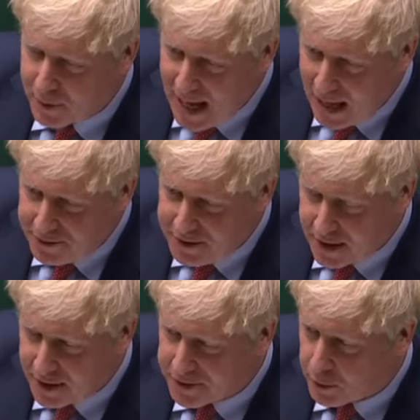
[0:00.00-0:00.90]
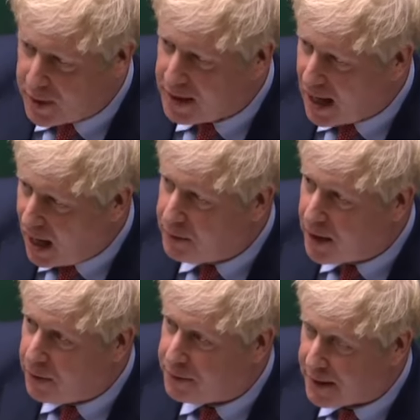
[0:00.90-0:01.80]
reality is that we now
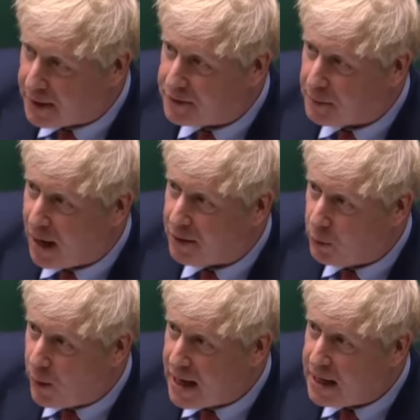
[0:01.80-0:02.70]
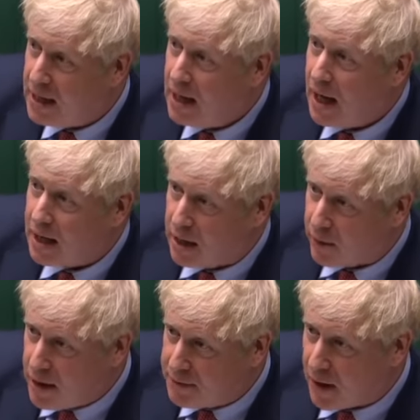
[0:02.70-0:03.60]
know things about the way a
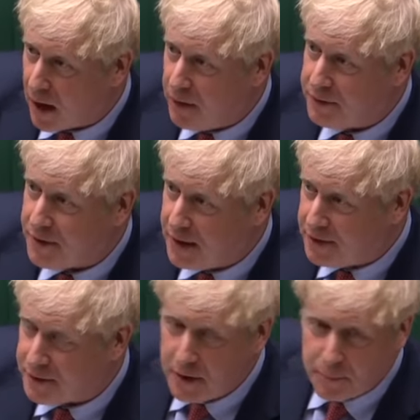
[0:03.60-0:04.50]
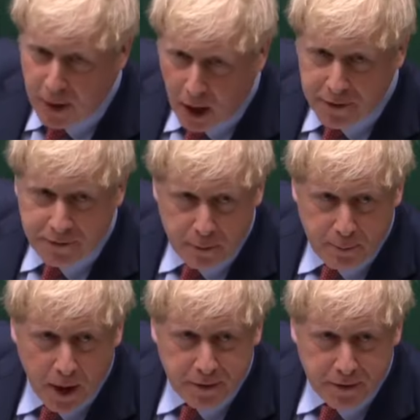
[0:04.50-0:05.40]
coronavirus is passed from
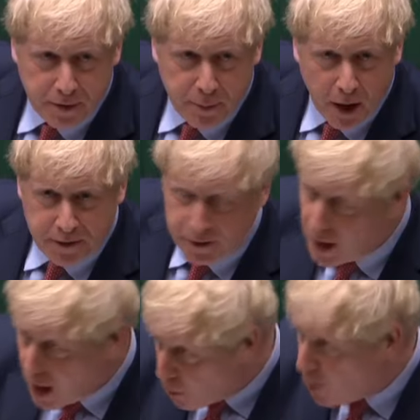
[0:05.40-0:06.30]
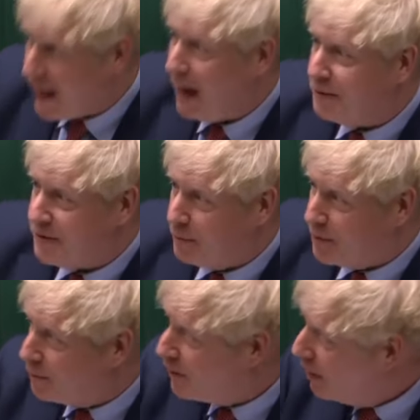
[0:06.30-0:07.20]
person to person without
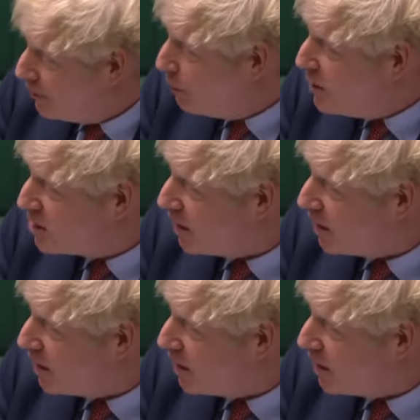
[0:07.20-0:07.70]
symptoms that we